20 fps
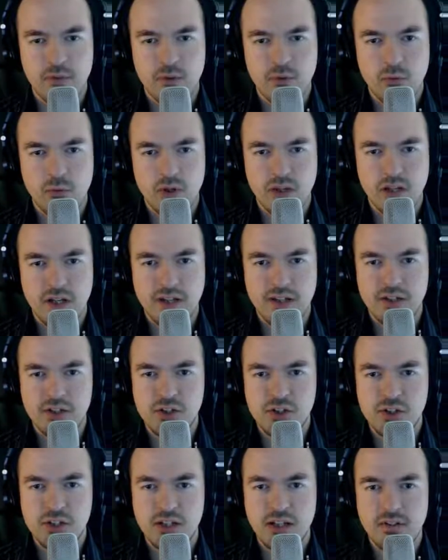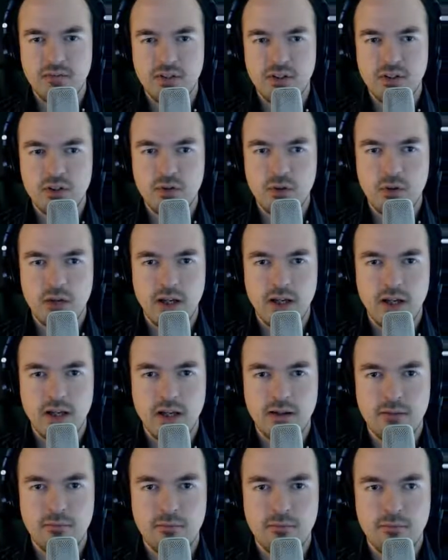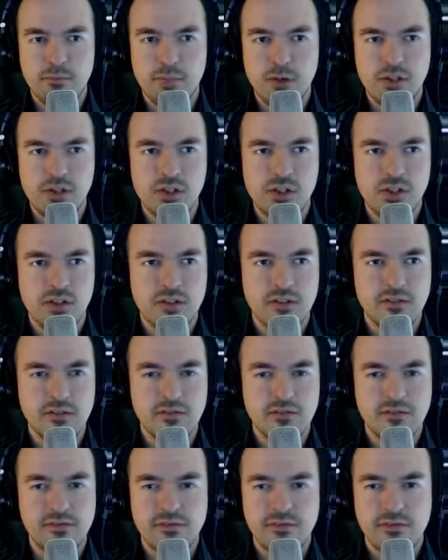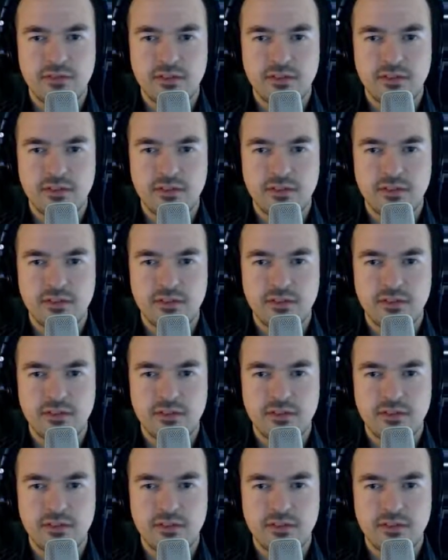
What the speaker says: which gives you a bunch of